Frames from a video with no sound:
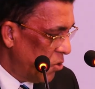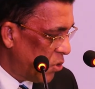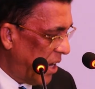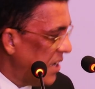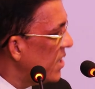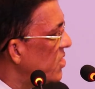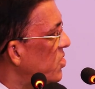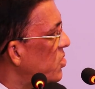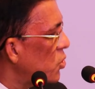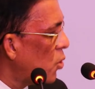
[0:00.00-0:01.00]
So in any case,
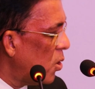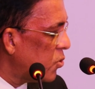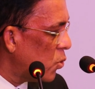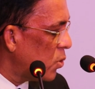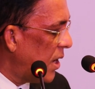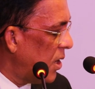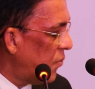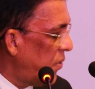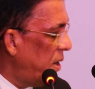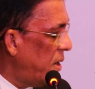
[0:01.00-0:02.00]
this is also kind
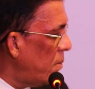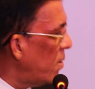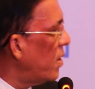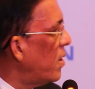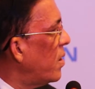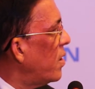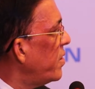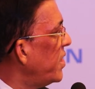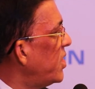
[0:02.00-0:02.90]
of a